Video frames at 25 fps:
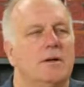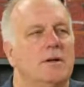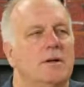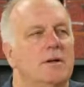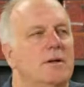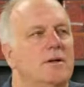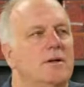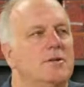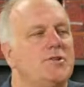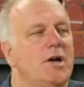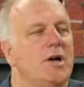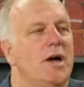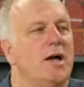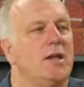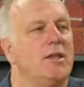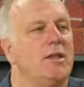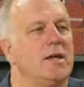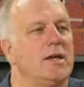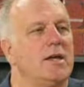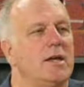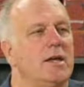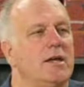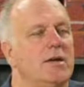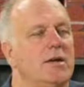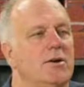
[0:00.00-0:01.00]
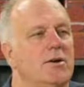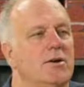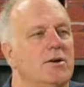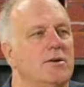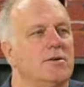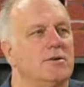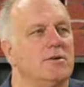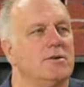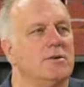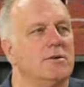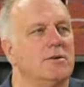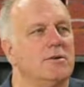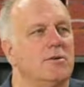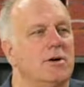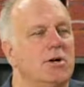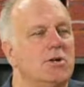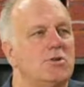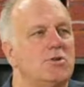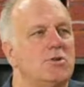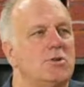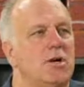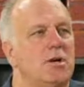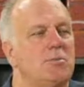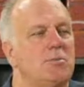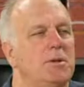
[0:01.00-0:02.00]
John, they can't hear you. Why don't you
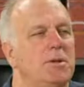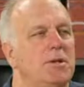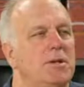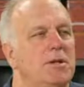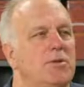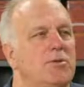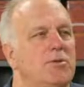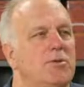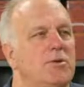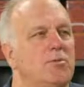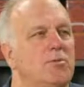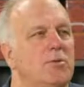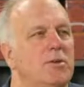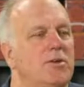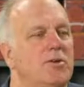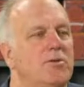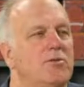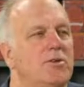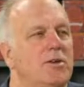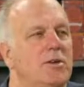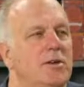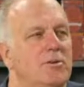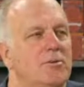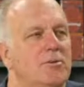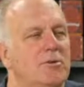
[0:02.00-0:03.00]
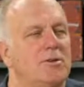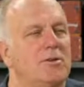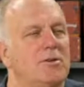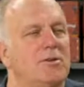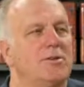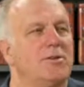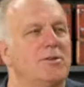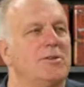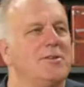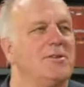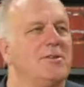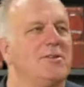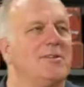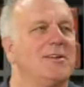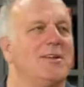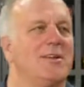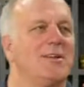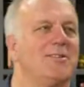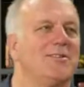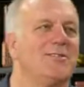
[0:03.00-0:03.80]
type it in so you say what the answer?